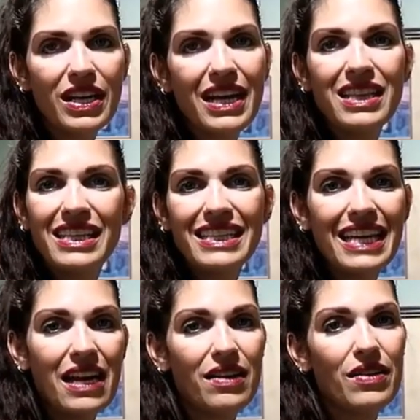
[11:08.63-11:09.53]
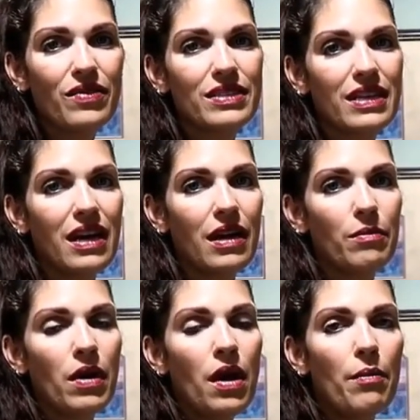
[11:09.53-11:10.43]
you gotta clean that out every time.
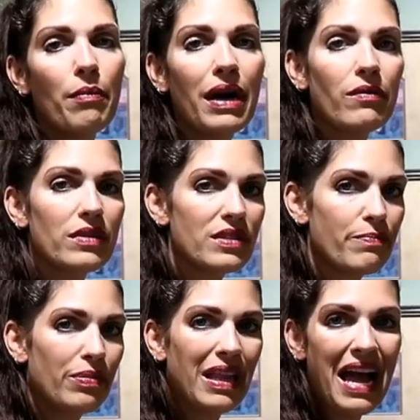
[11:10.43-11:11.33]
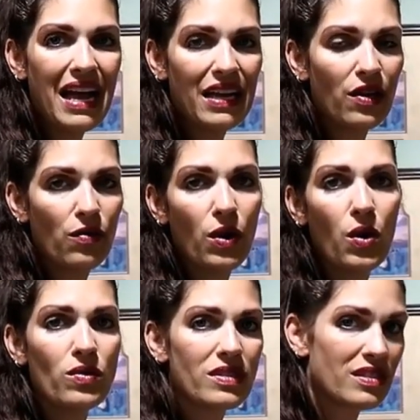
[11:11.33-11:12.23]
Mine was black and
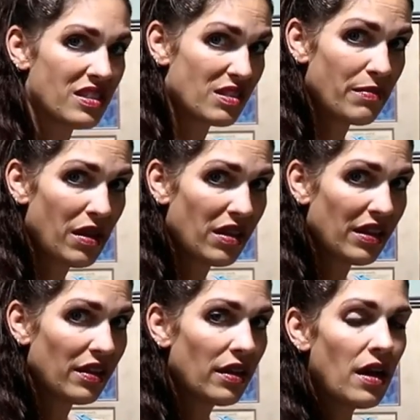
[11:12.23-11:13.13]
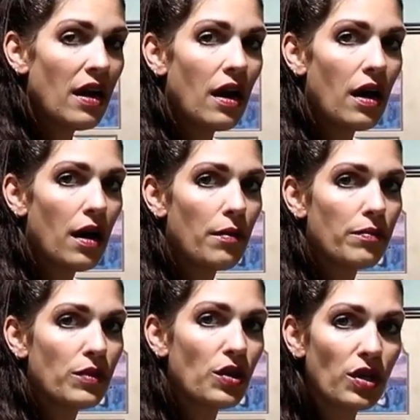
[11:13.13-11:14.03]
gross and smelly.
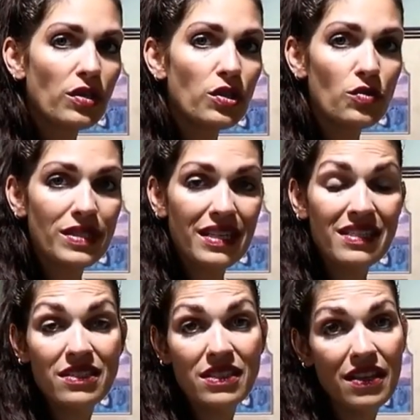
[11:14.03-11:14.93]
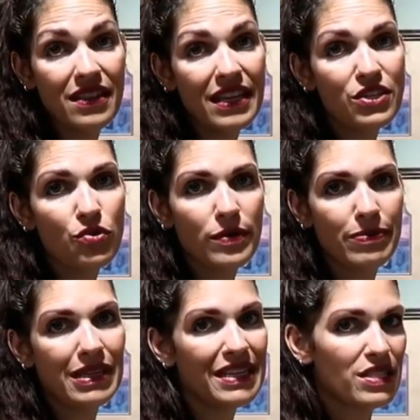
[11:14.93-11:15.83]
The good news is that these are
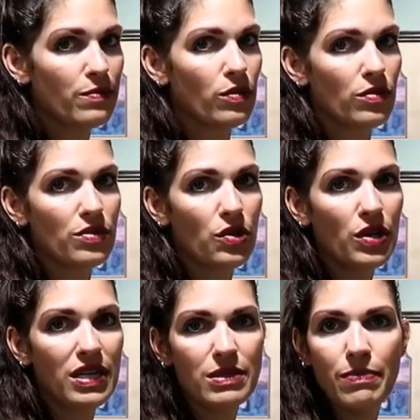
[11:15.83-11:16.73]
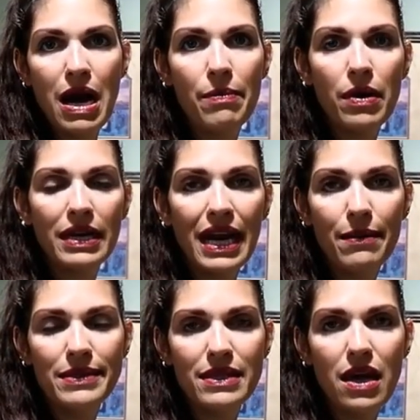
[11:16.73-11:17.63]
replaceable. So you just pop on
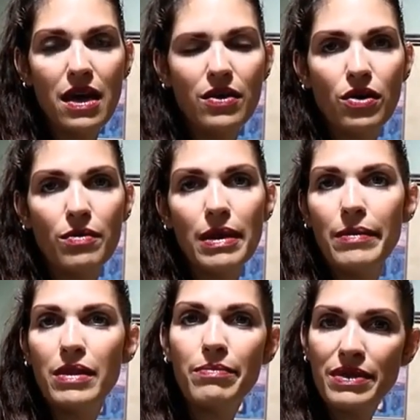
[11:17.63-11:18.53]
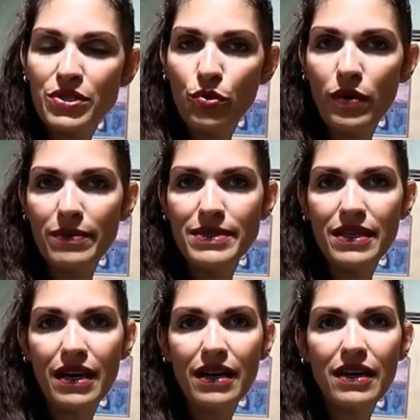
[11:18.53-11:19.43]
Amazon or maybe the BISSELL
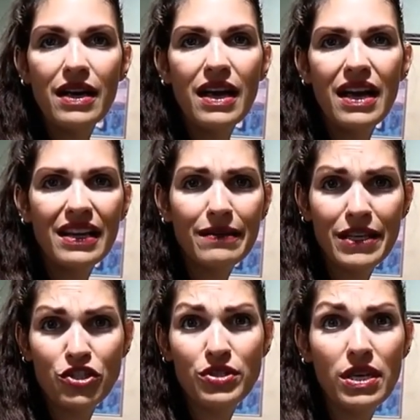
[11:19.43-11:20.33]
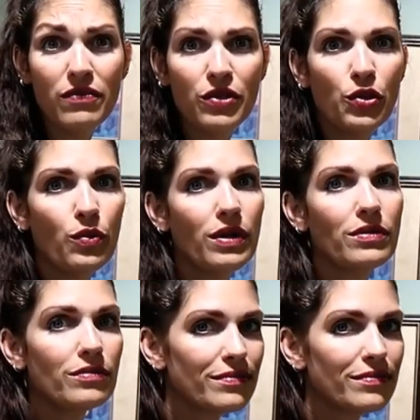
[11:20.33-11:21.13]
website and get yourself a new one.